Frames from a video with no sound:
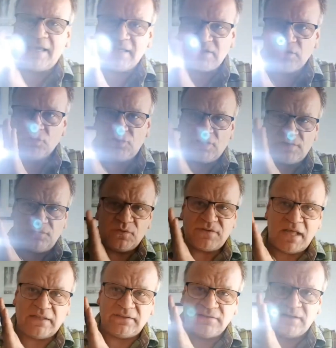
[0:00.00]
is not just for
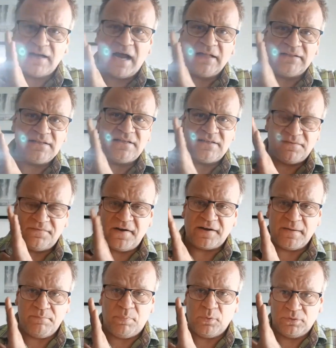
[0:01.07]
starting the car. This is a very
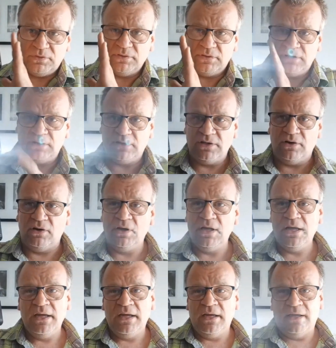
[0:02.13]
important,
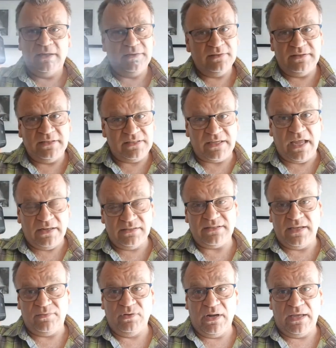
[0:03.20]
this can
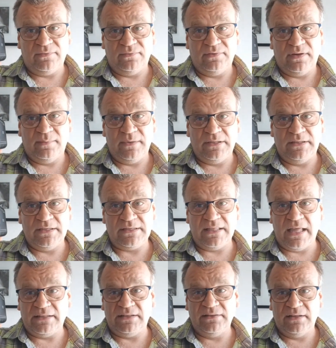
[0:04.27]
save your life. I mean, this
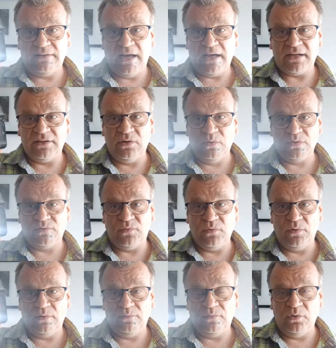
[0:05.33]
light in the dark goes
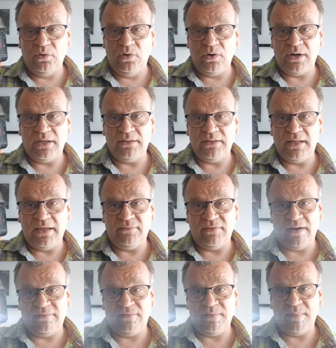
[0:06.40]
for long, and
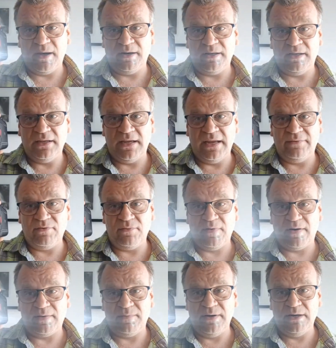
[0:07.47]
everybody
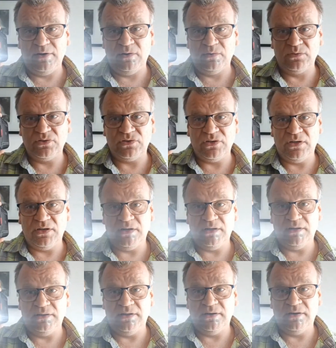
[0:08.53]
really knows
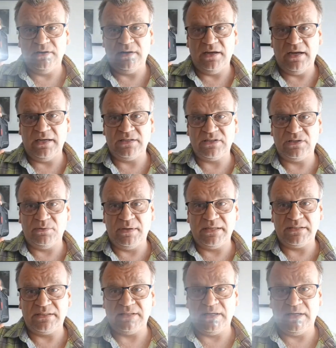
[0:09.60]
the
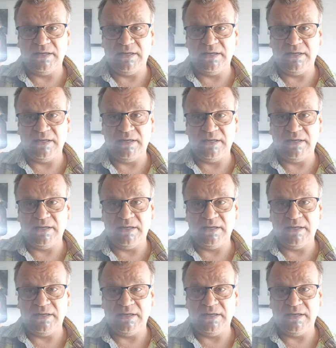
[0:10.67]
SOS